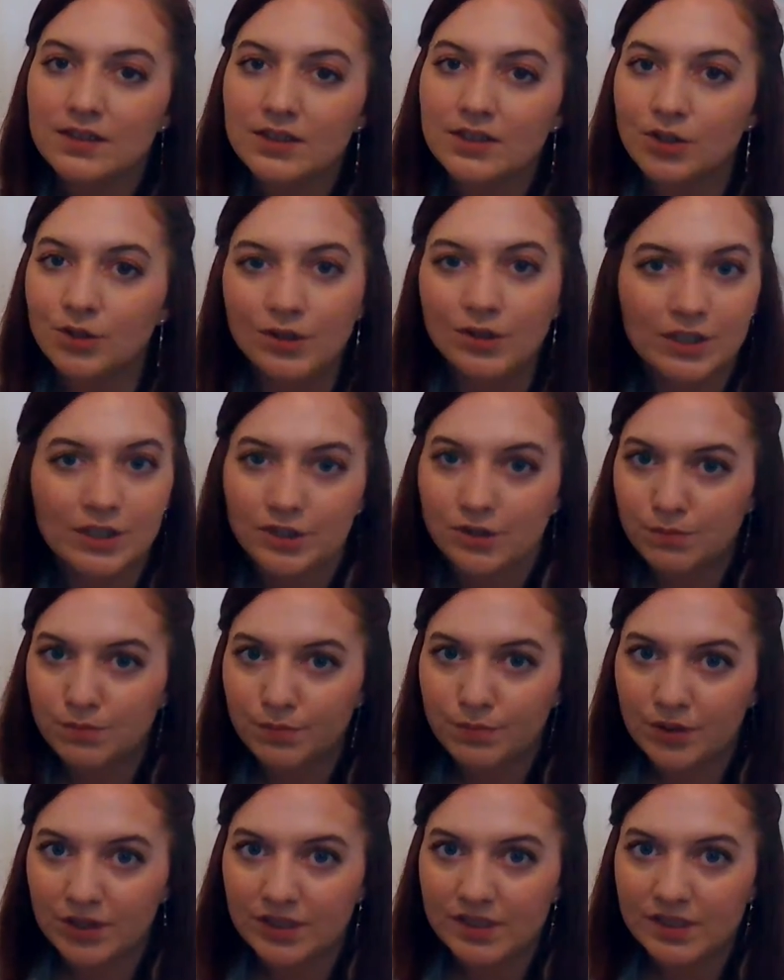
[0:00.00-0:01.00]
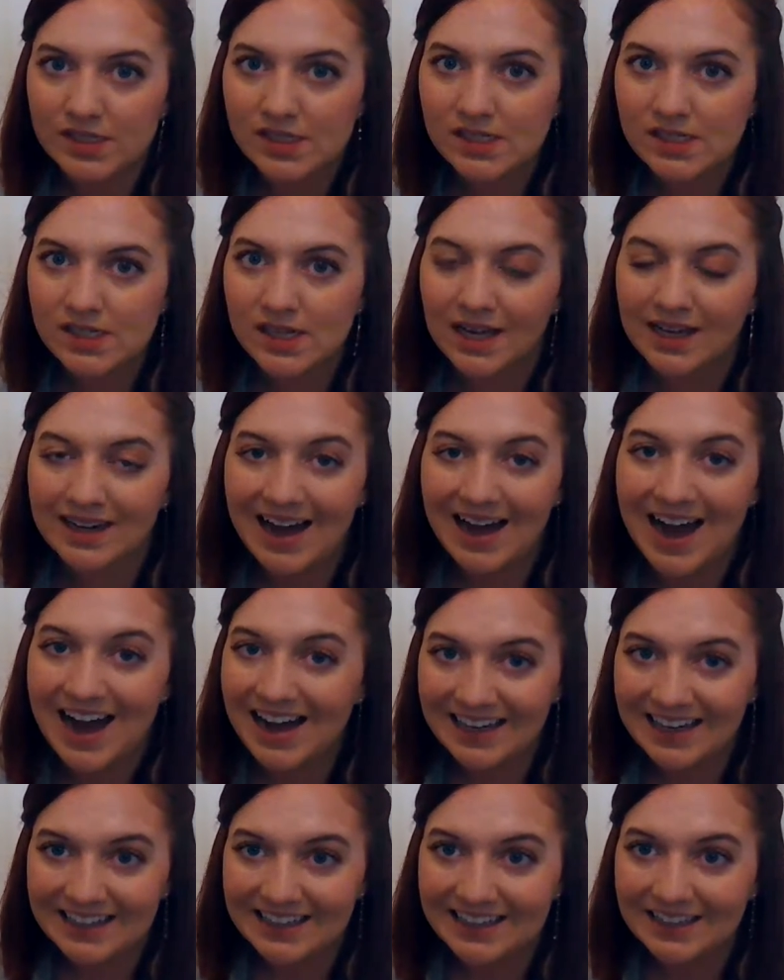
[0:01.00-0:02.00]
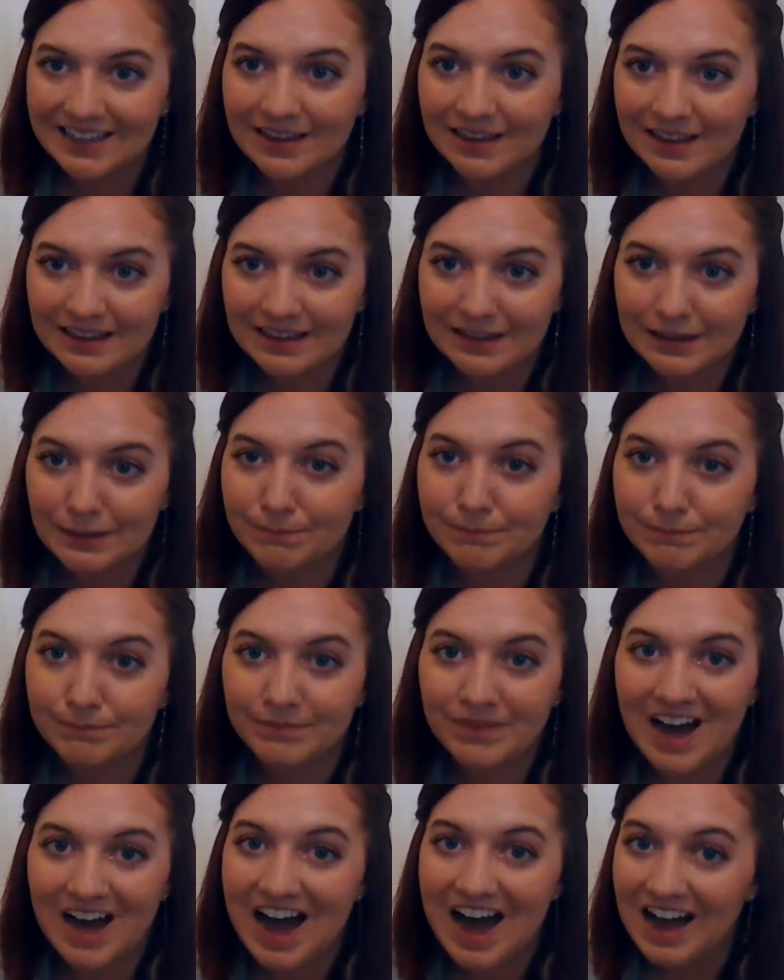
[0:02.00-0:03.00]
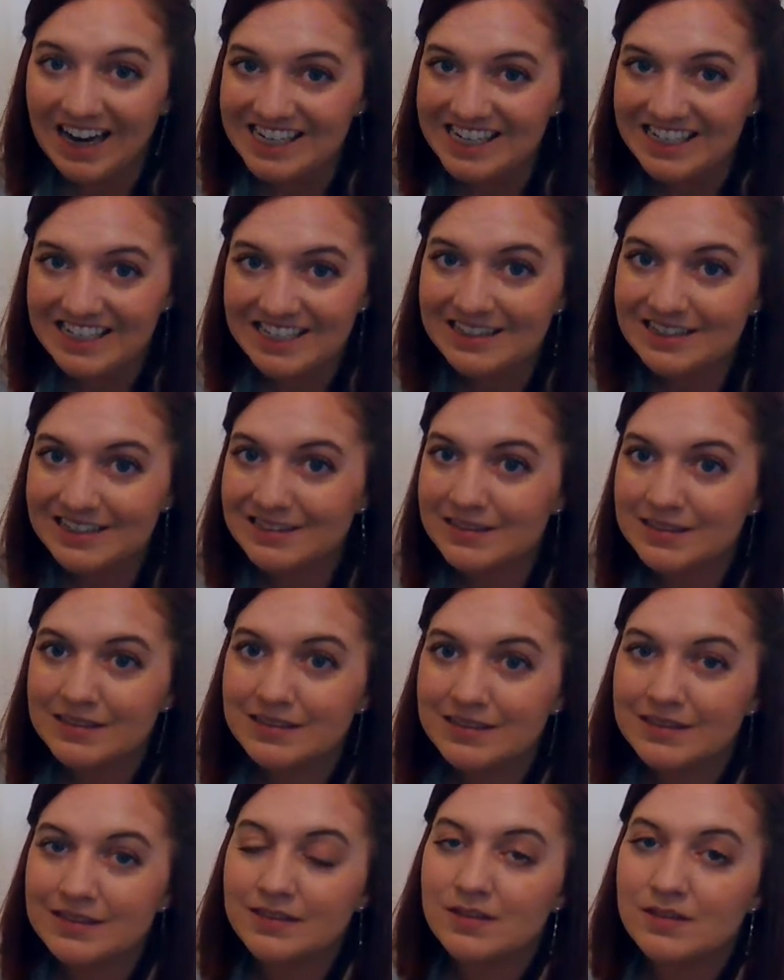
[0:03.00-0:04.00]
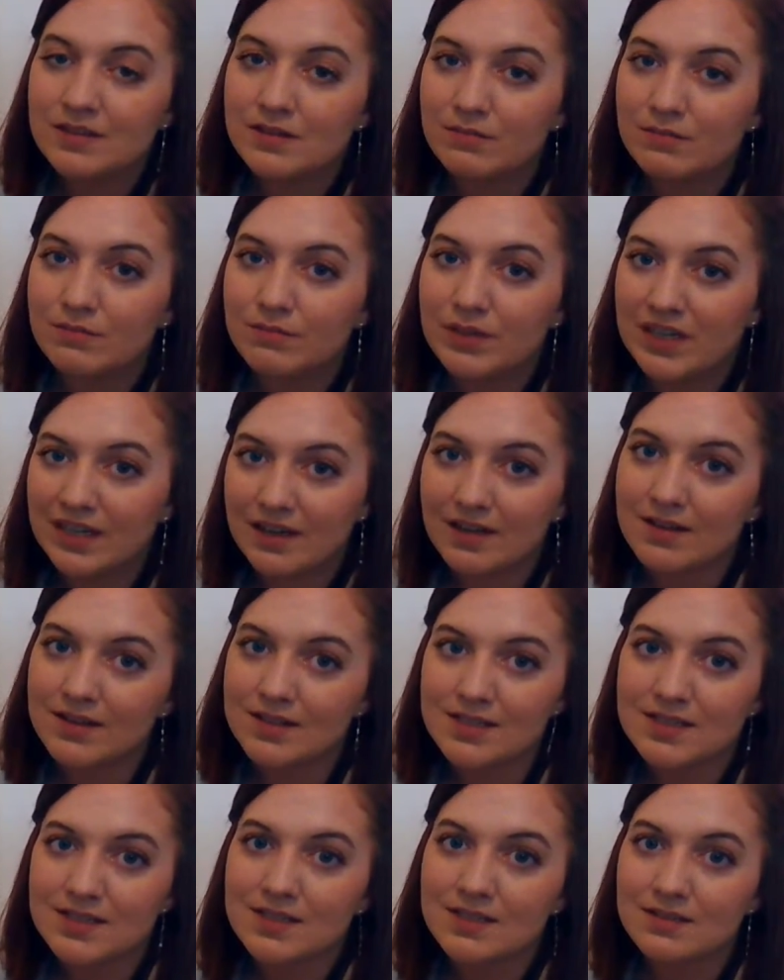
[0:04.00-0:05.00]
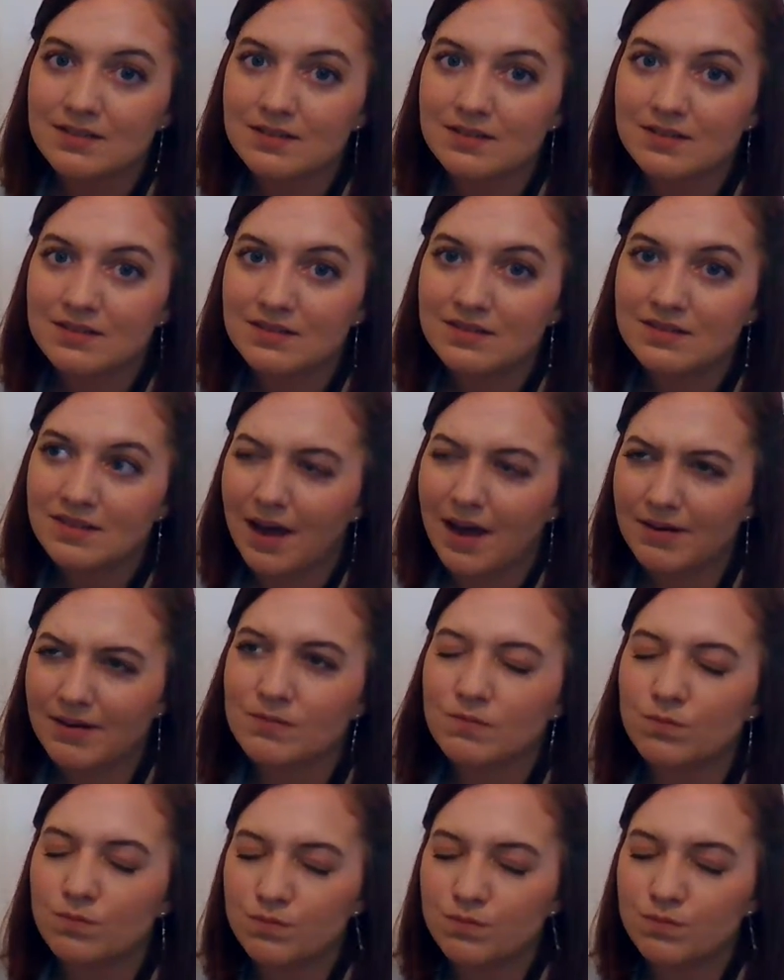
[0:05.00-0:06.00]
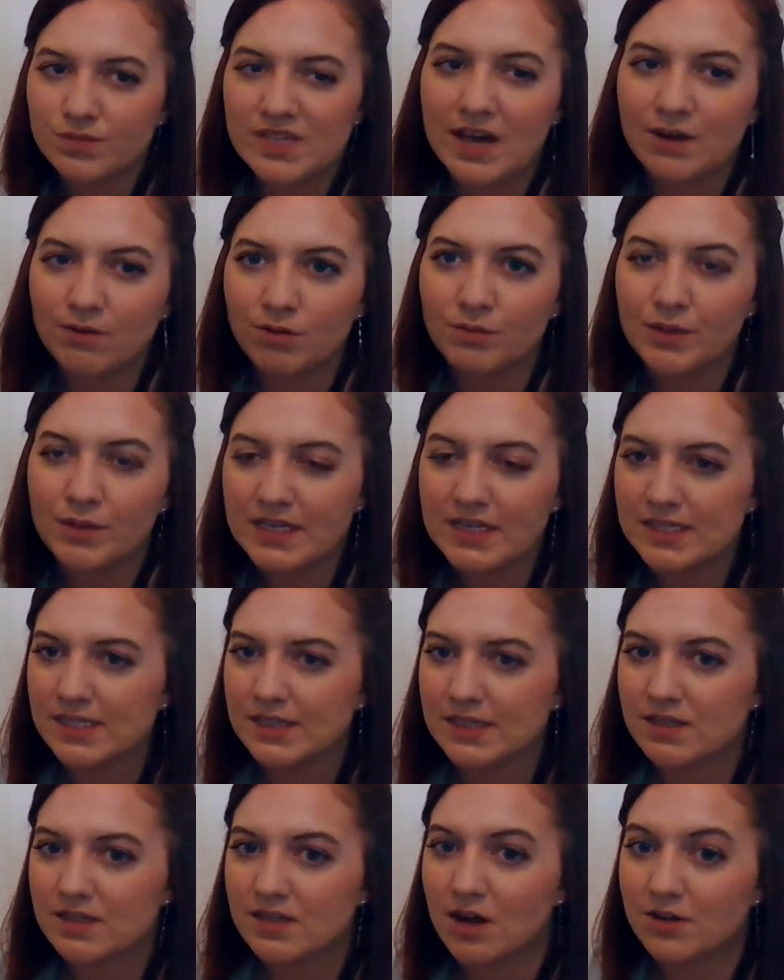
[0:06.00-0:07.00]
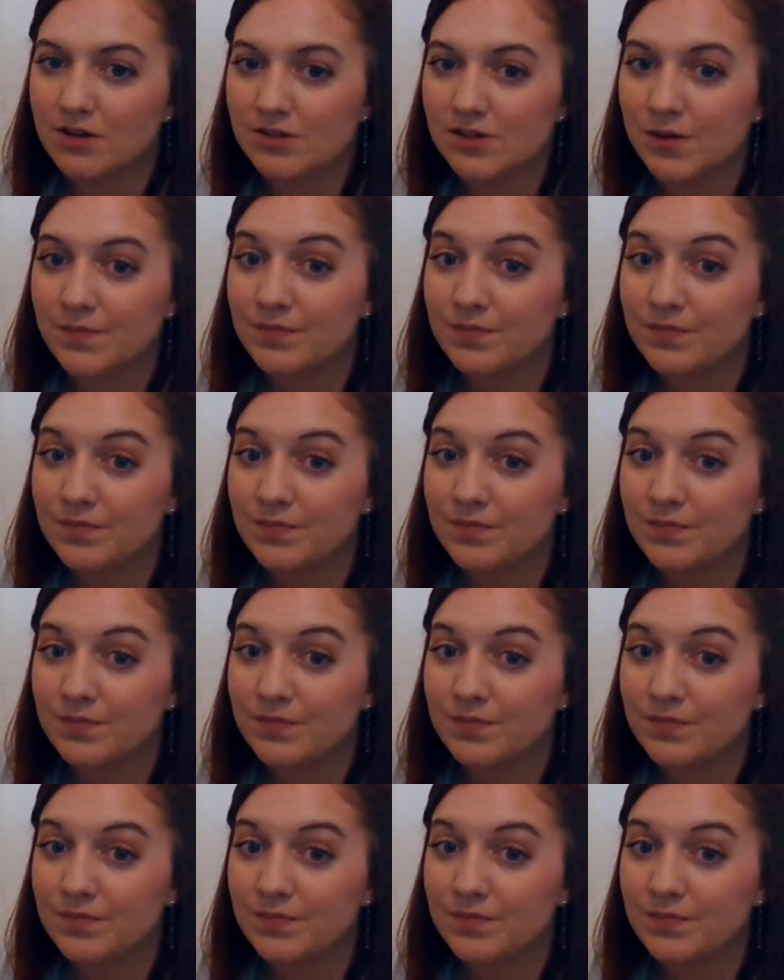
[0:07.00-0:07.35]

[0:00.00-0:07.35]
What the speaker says: You can put an I there, I, because that sound would make sense also.